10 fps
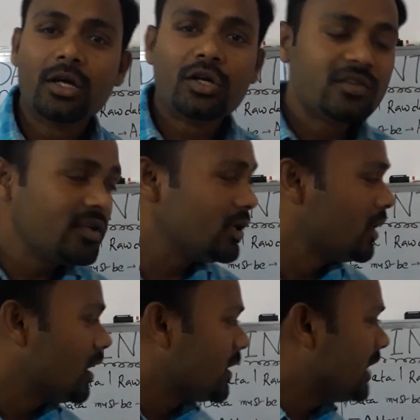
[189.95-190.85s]
You
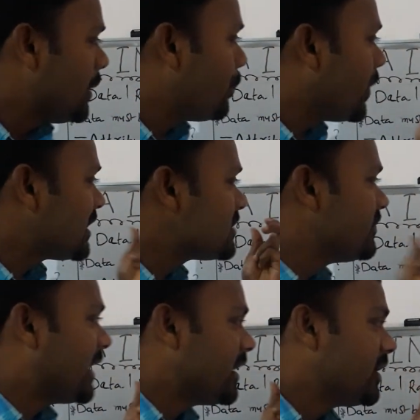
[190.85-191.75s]
see the importance of
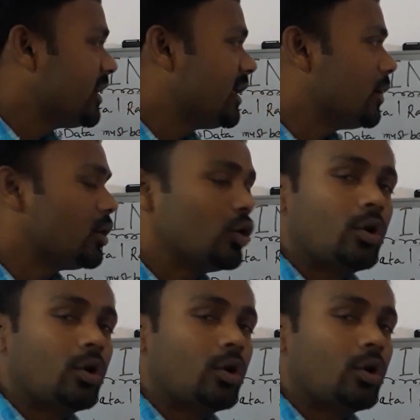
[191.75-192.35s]
data integrity.